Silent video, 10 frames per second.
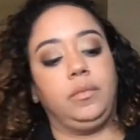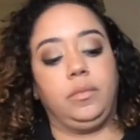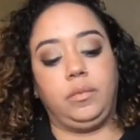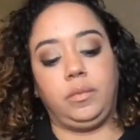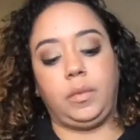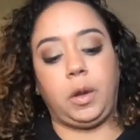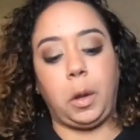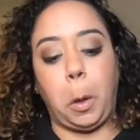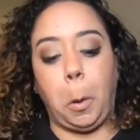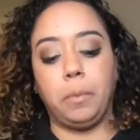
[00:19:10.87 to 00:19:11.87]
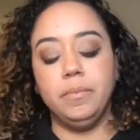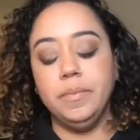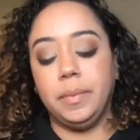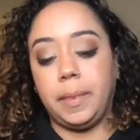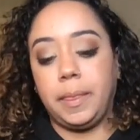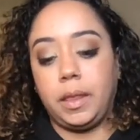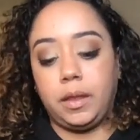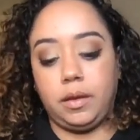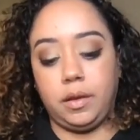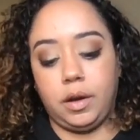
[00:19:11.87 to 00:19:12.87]

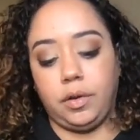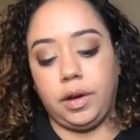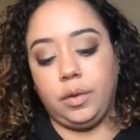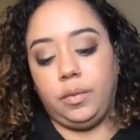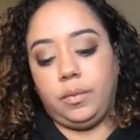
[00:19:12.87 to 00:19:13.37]
All right,